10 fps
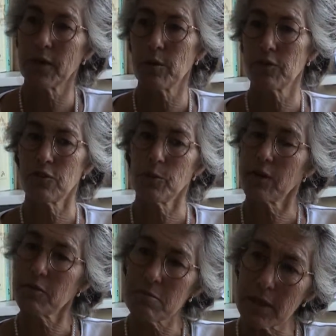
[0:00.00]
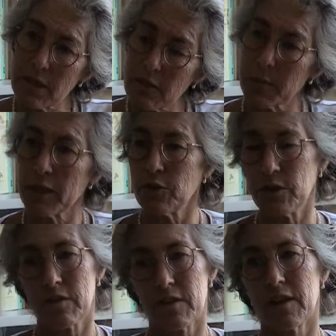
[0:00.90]
that question? What does it mean to be a
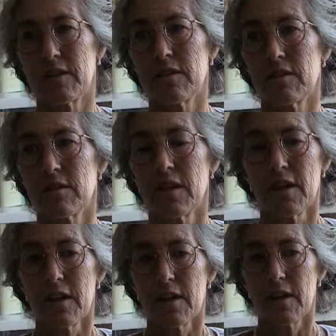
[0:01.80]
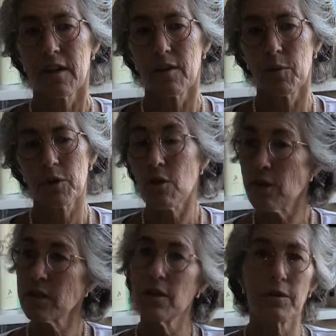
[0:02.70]
good scientist? When you're
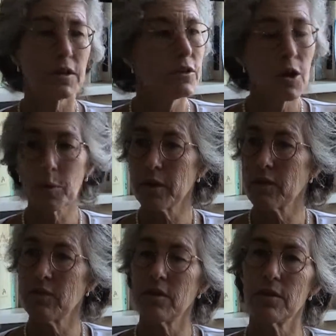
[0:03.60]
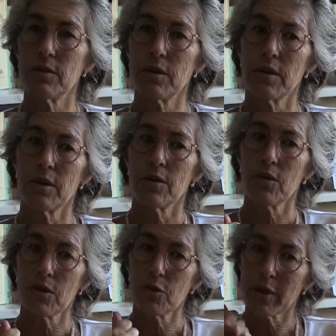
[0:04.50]
all alone and no one can see you,
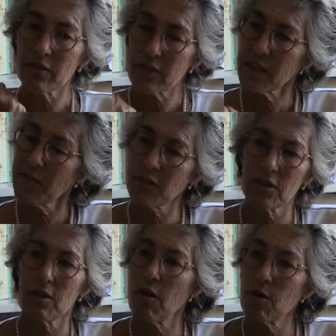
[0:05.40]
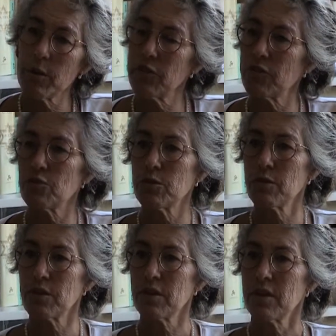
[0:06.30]
do I still have to tell always the truth?
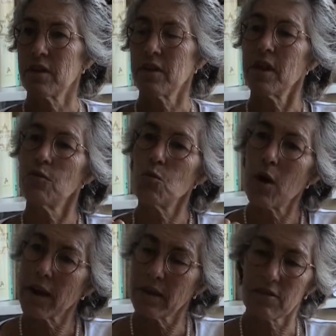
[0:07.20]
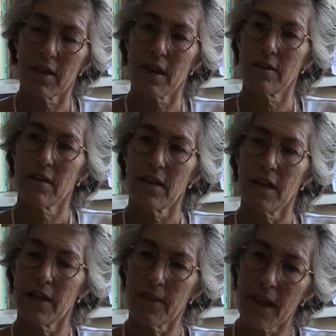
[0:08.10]
And why is that?
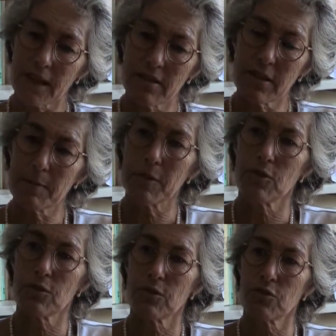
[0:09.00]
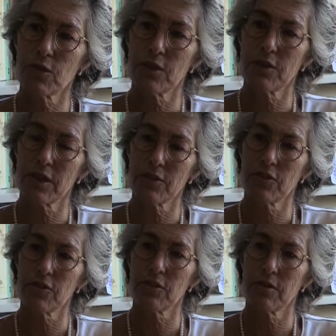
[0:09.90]
And that deep internal struggle has
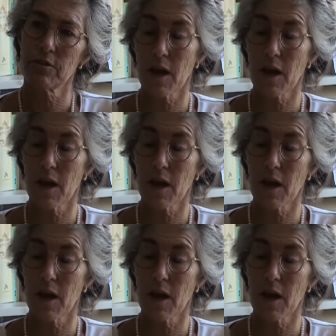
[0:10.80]
to start,